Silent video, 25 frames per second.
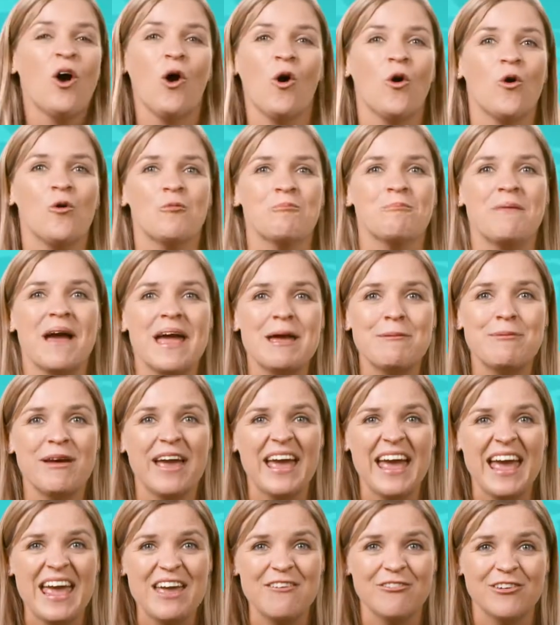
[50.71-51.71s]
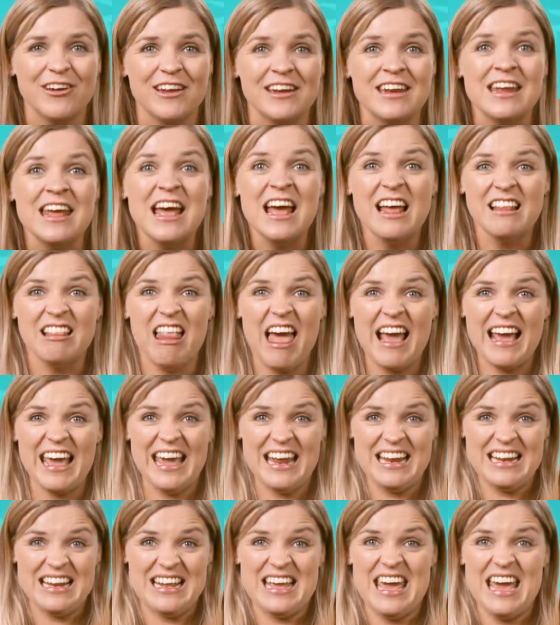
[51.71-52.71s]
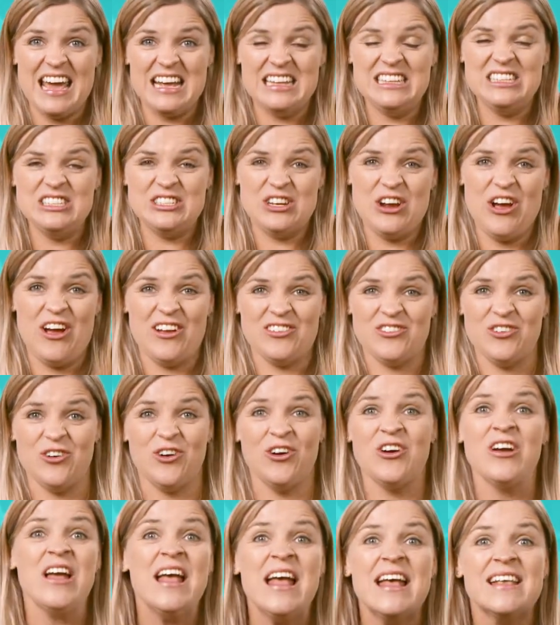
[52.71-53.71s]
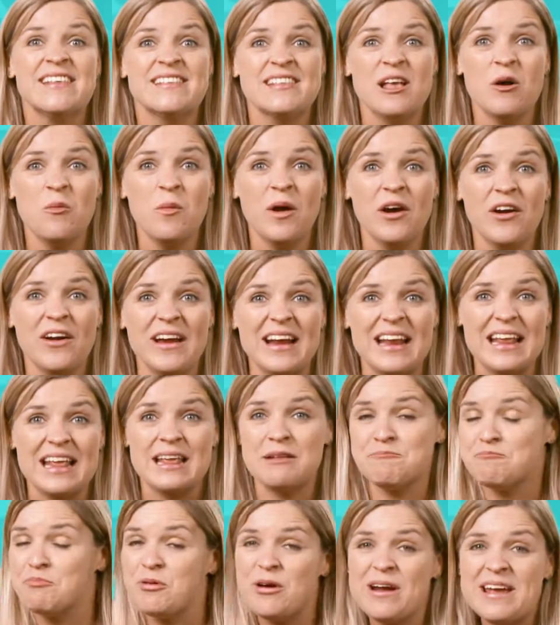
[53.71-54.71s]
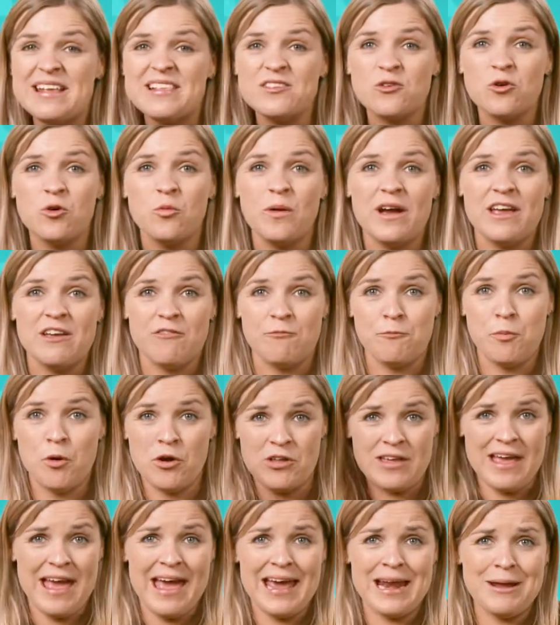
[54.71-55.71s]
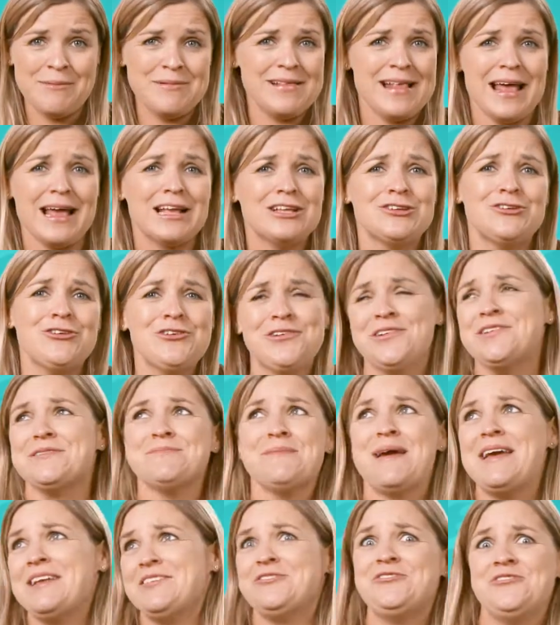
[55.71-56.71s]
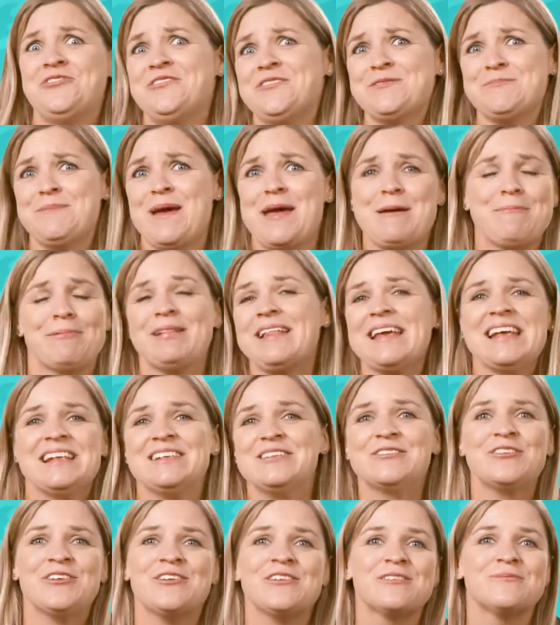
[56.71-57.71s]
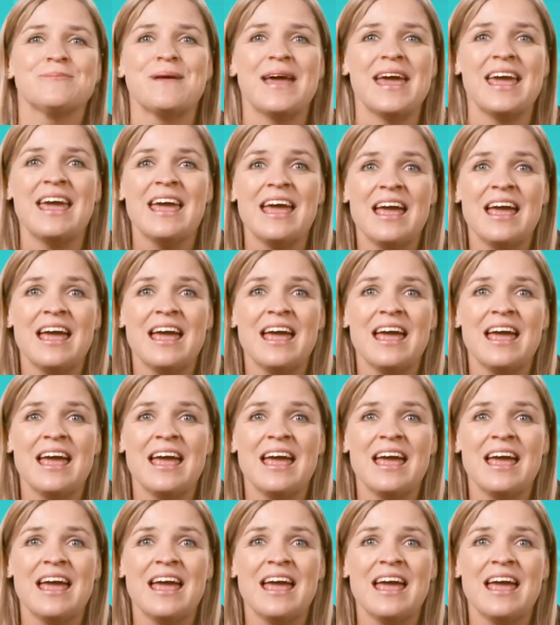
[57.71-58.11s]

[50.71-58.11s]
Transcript: Or maybe even like in kids' church or somewhere at preschool where you've put your hand up, it's like, choose me, please choose me.